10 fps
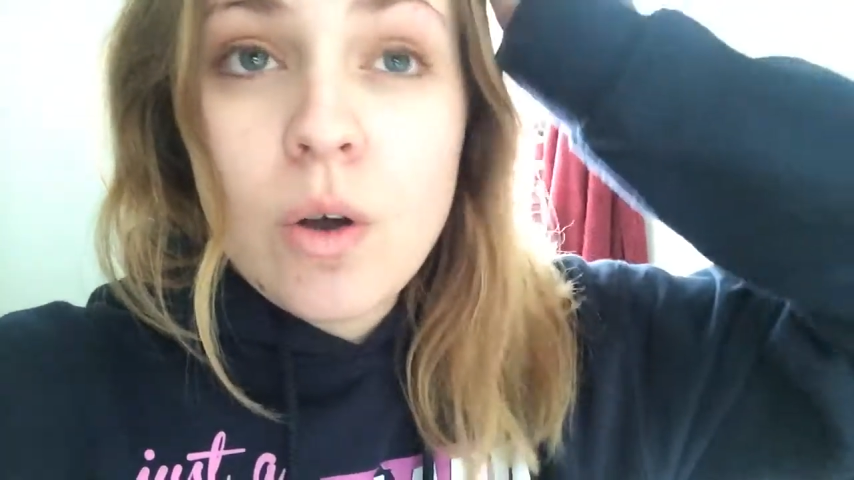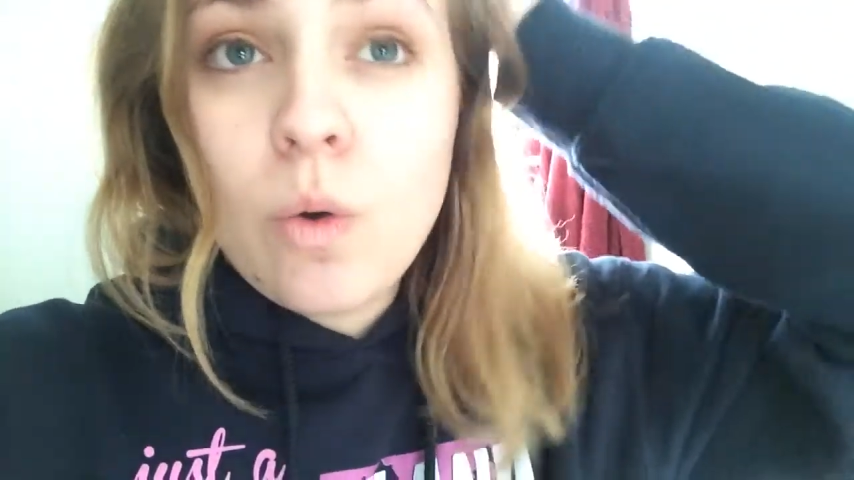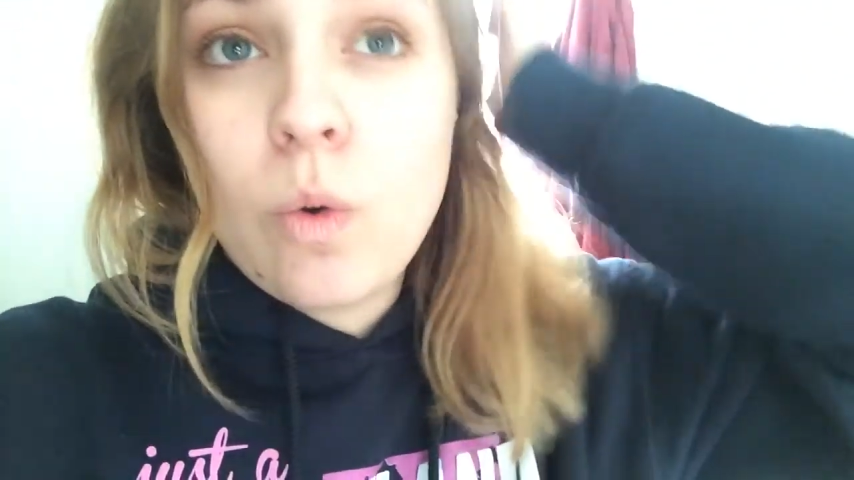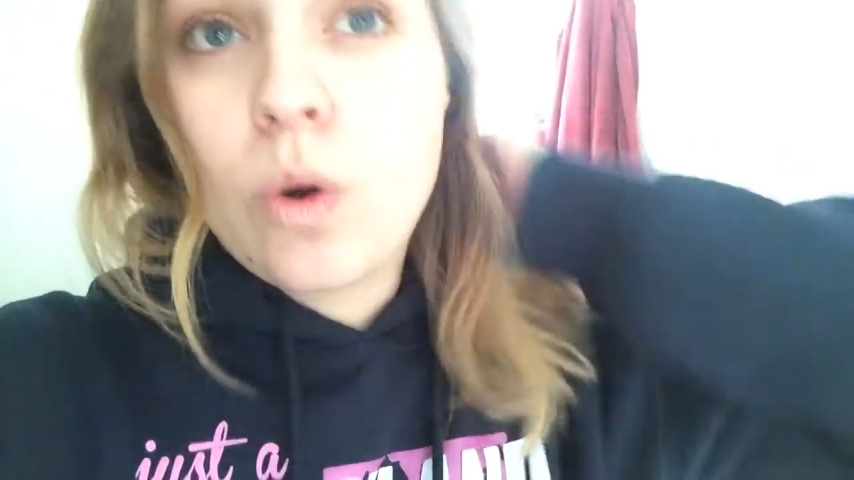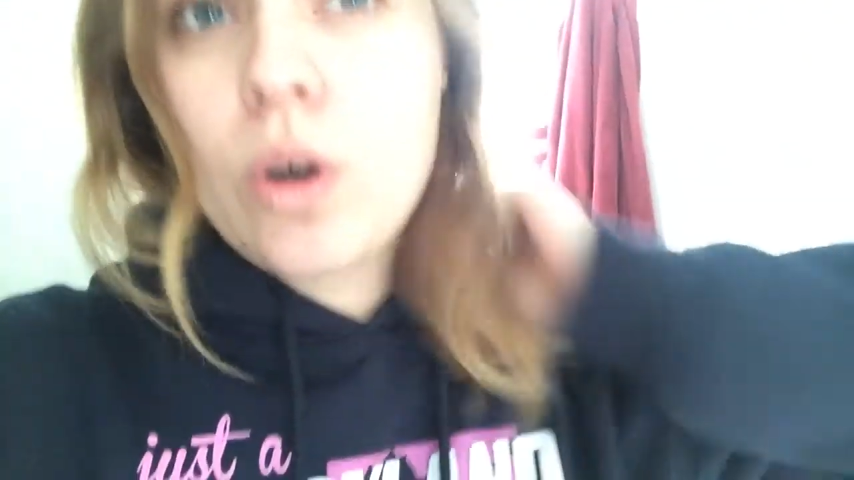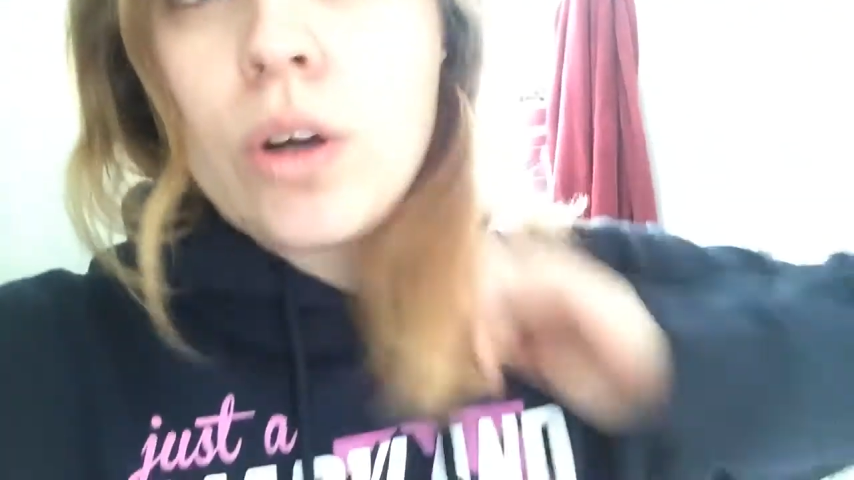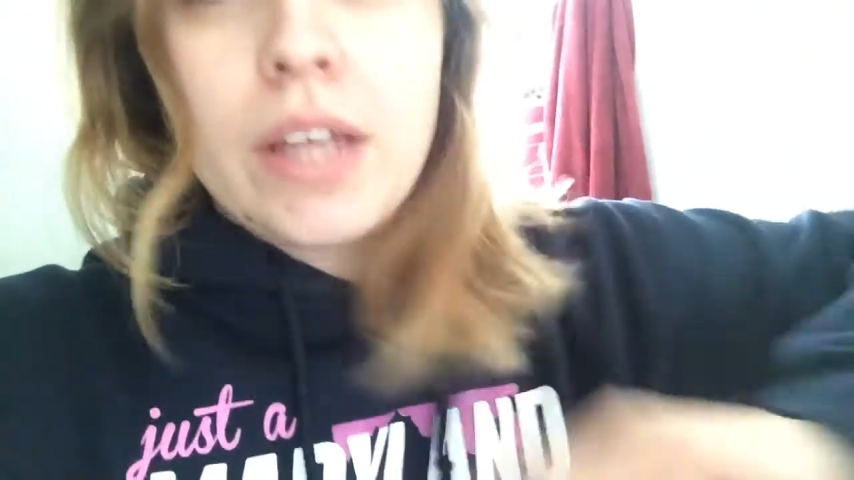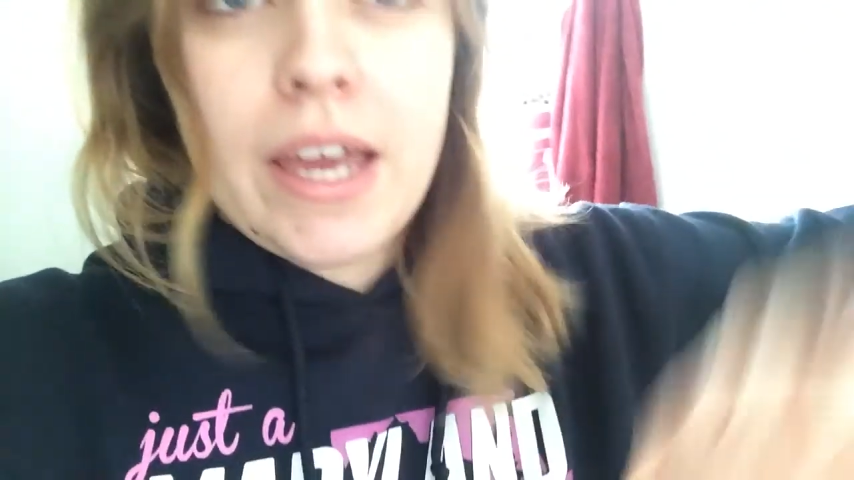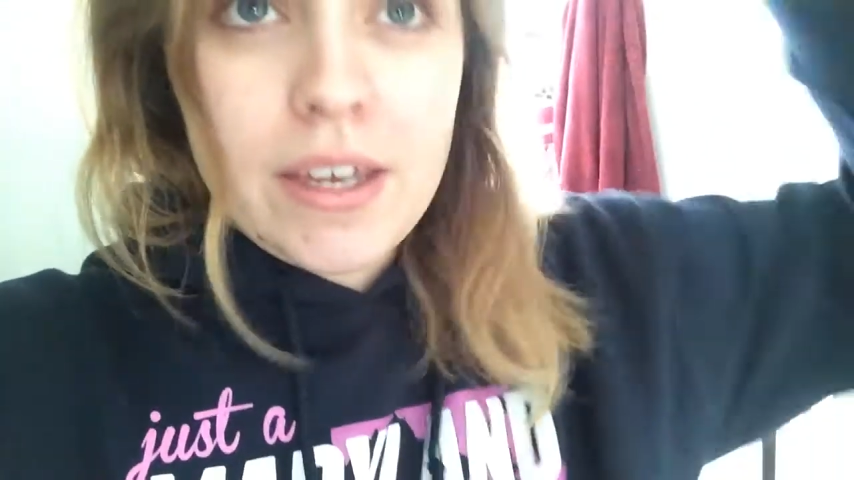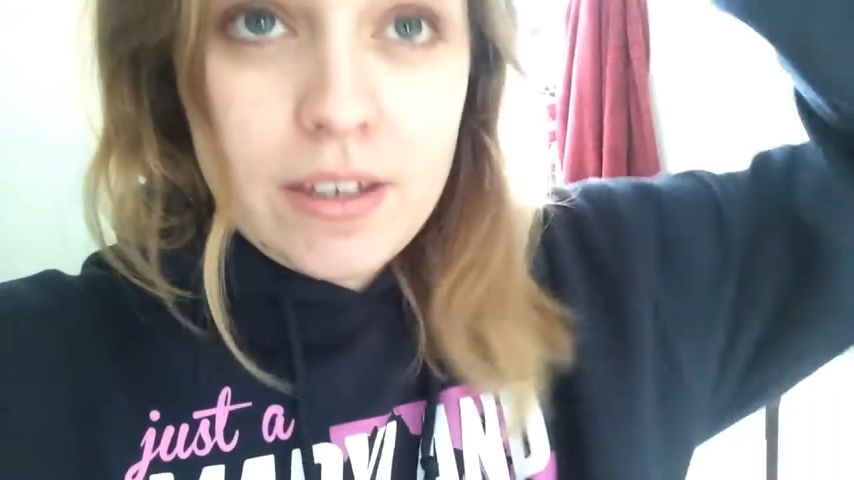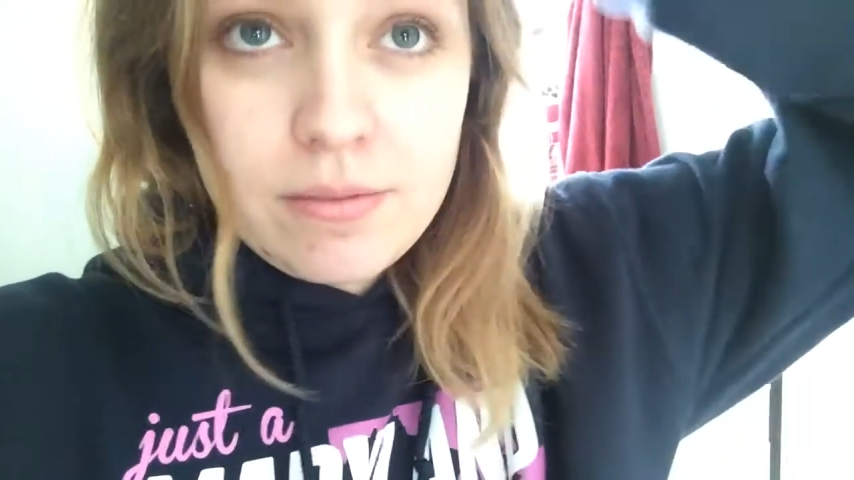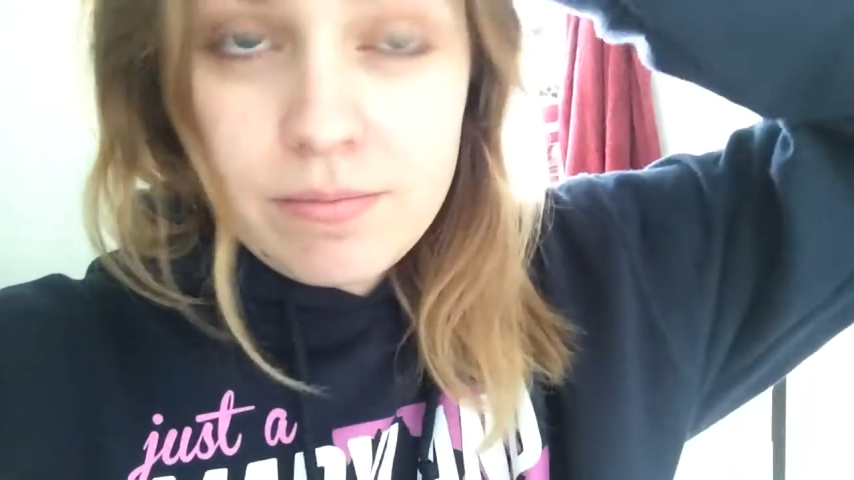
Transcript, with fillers: or like